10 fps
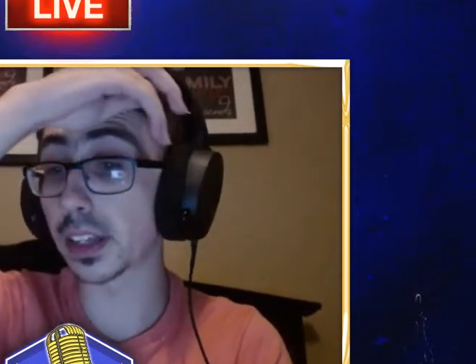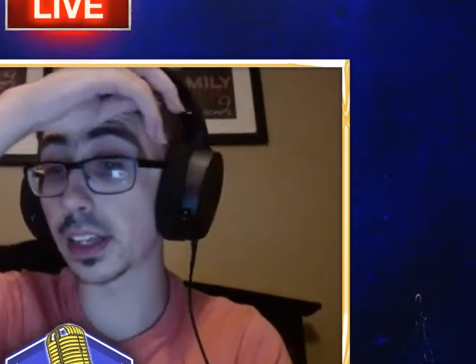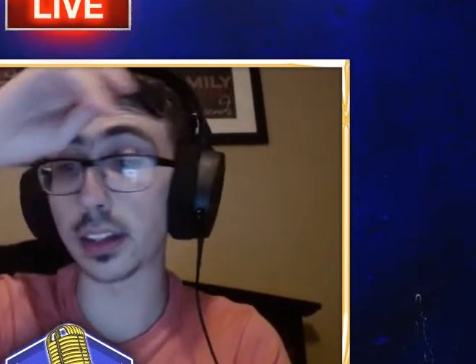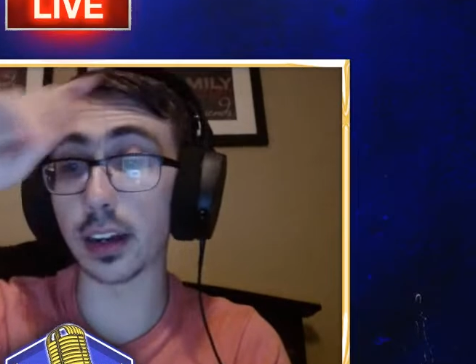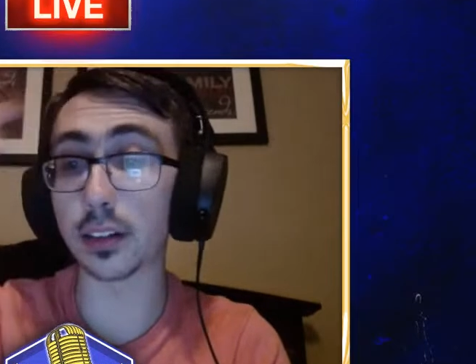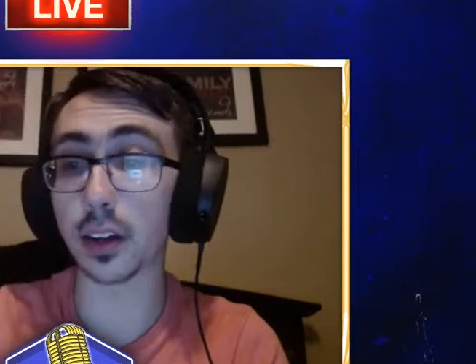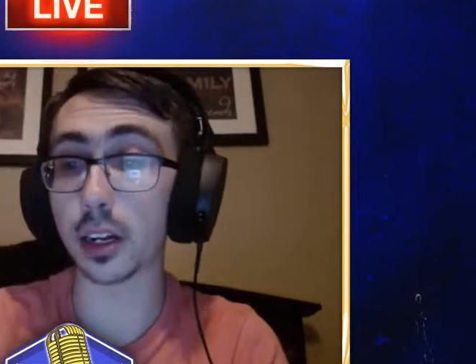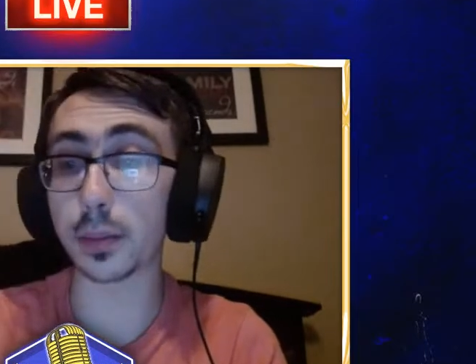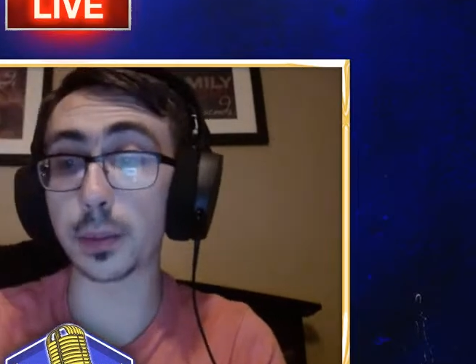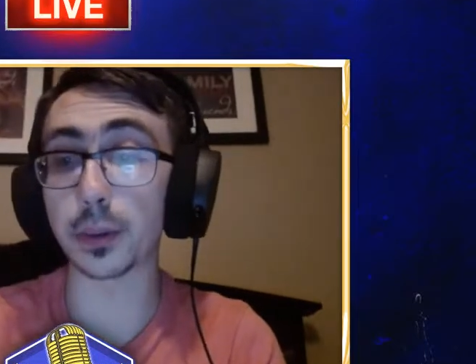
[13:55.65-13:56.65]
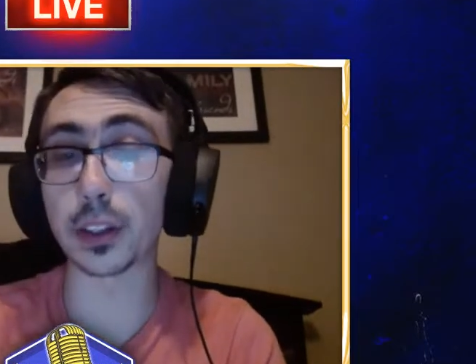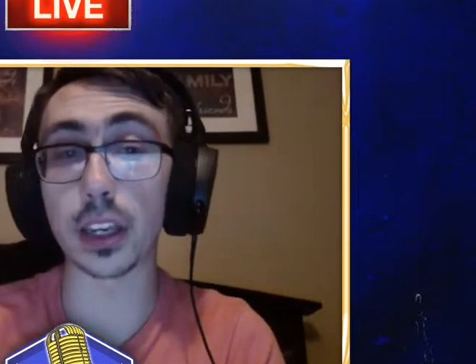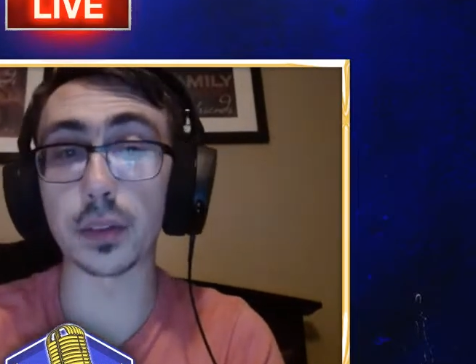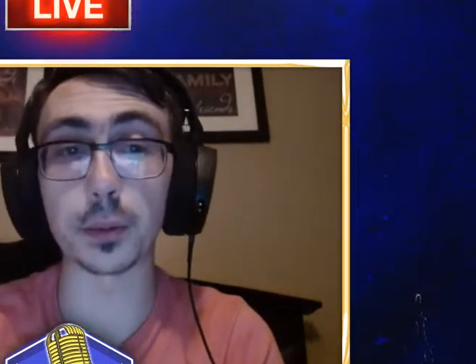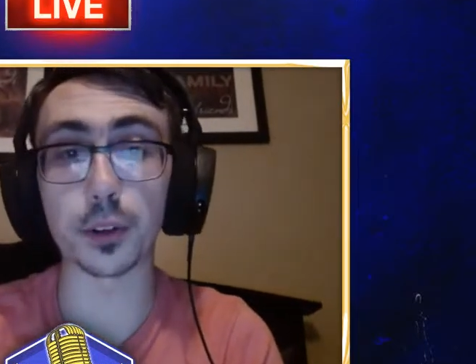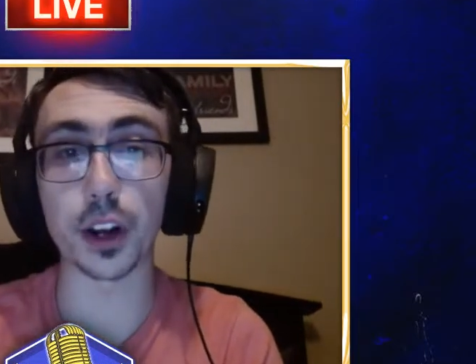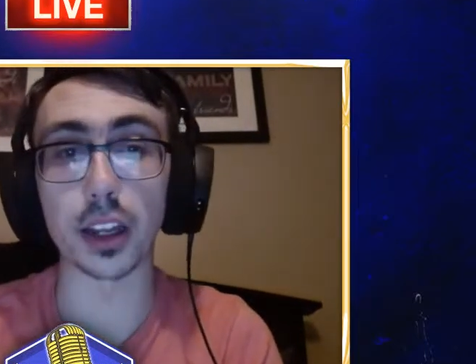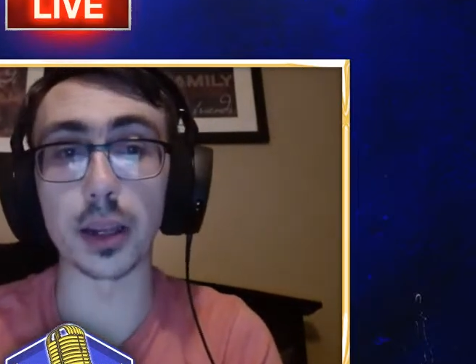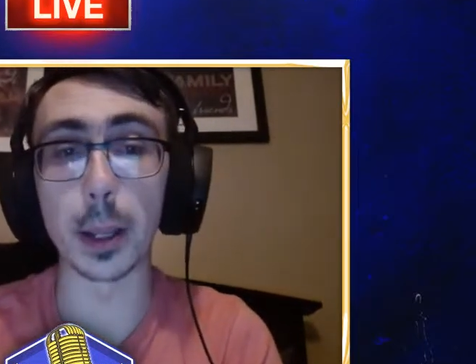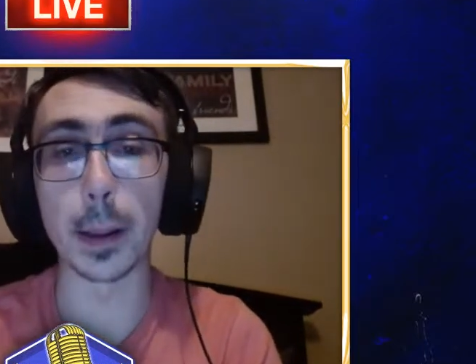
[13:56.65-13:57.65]
And not a lot of people gave him
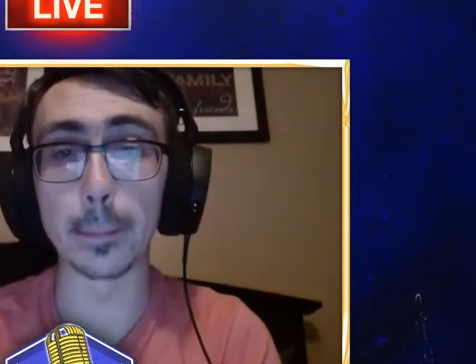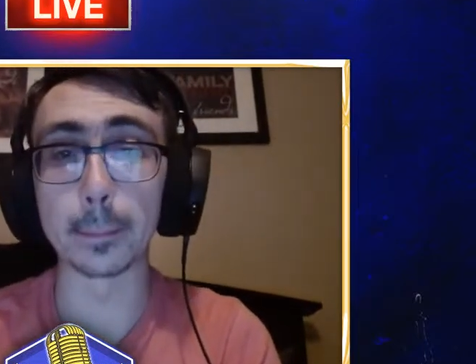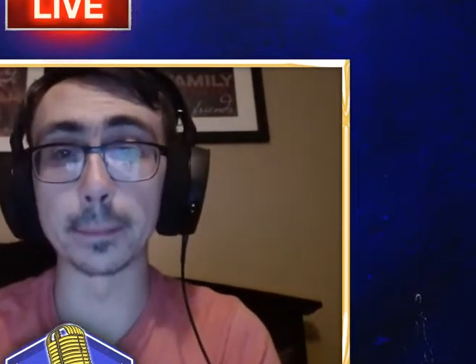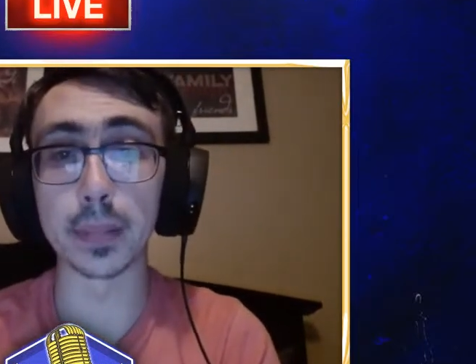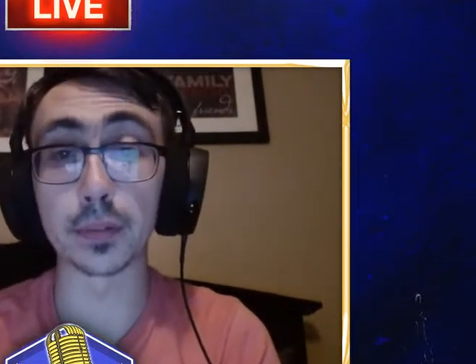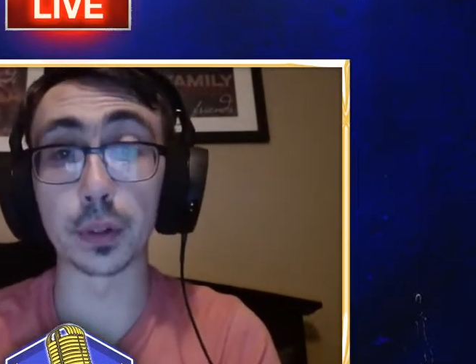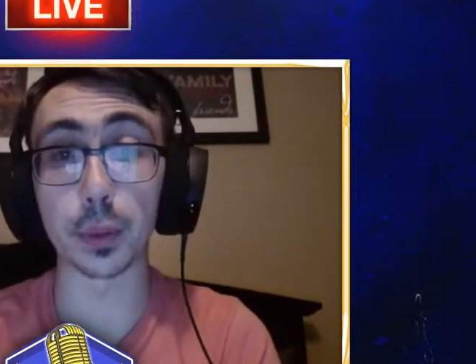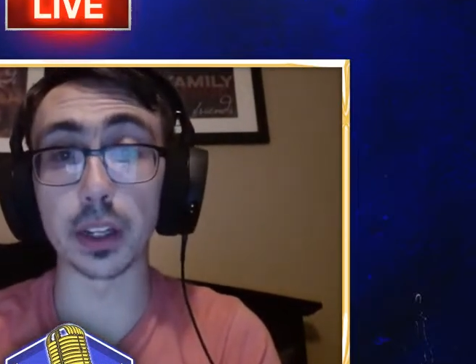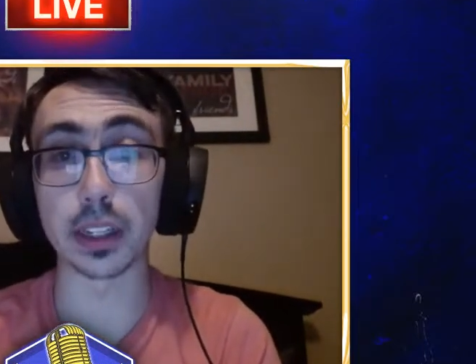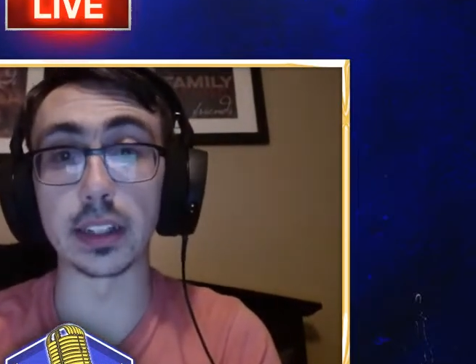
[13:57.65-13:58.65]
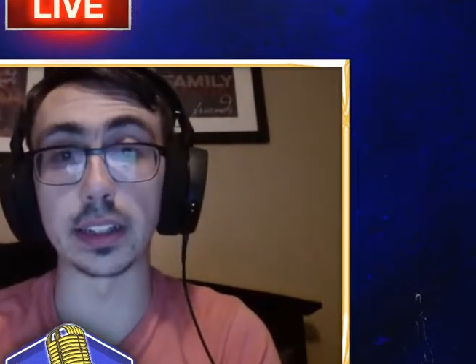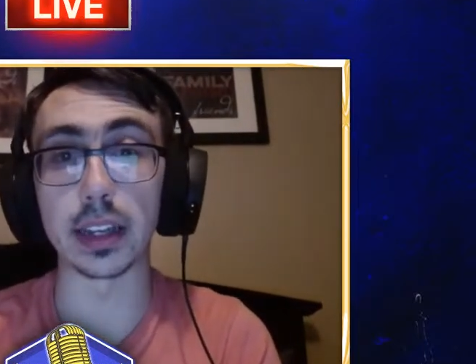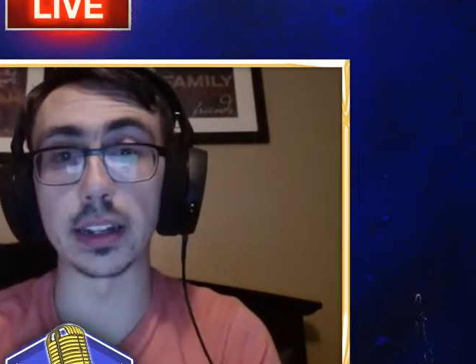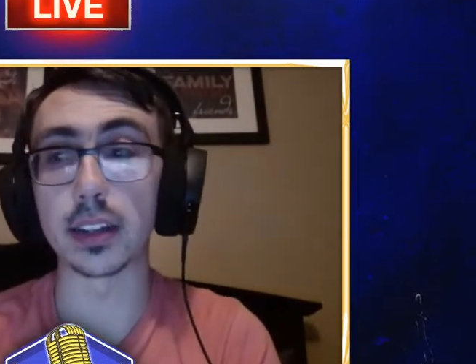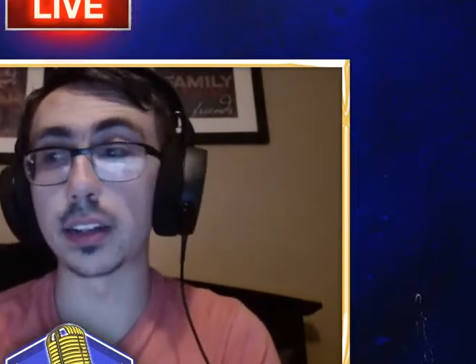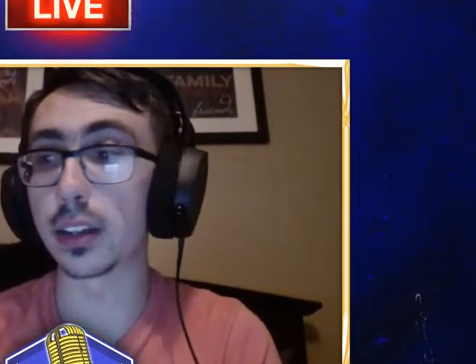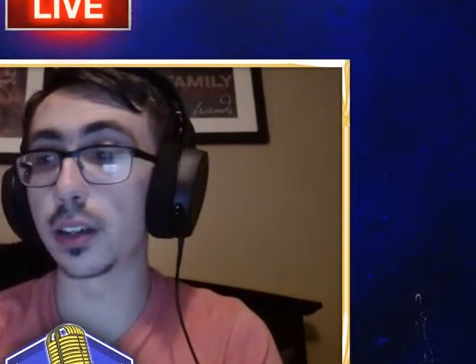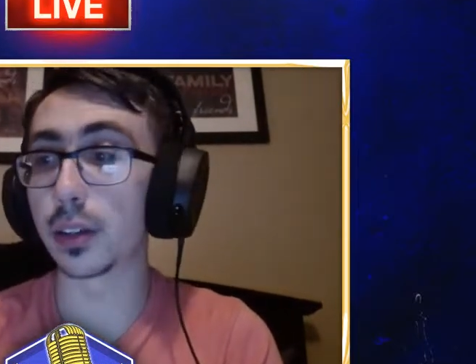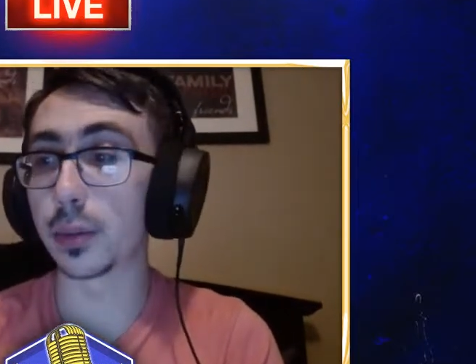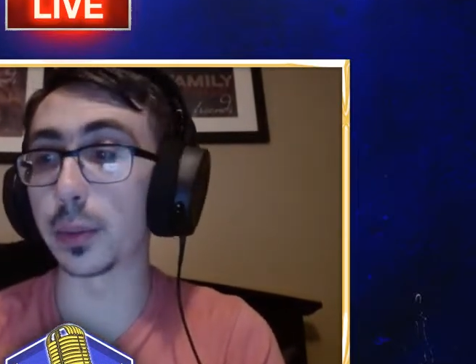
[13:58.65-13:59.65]
credit for what he did
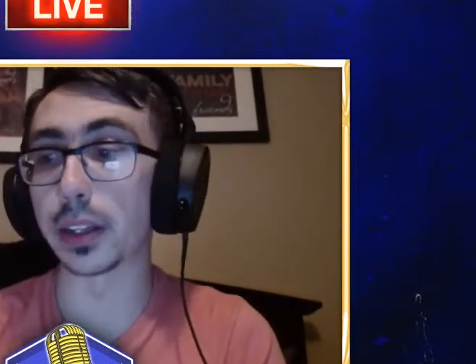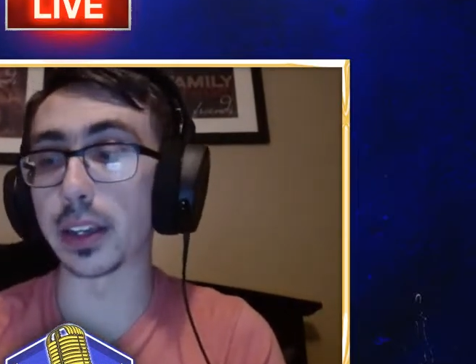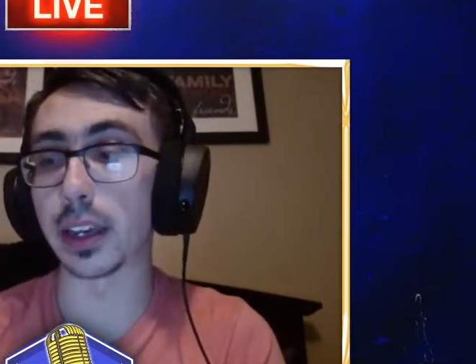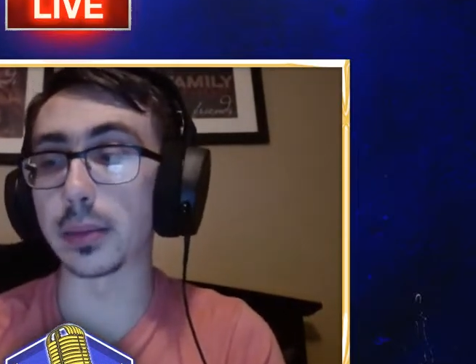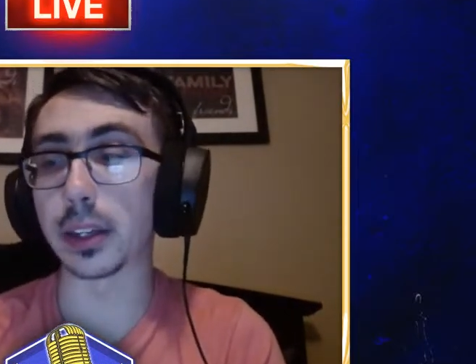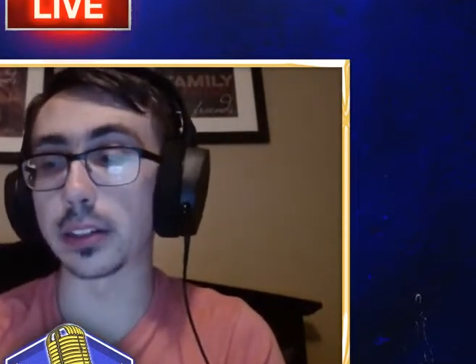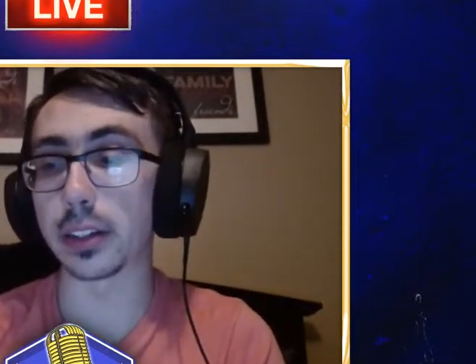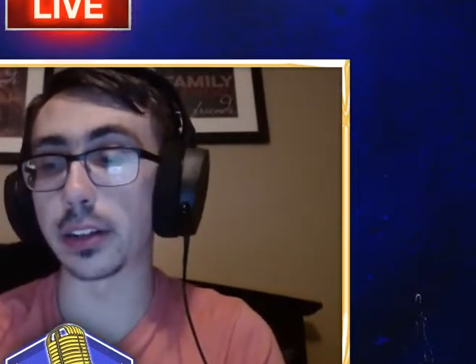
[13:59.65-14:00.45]
when it came down to the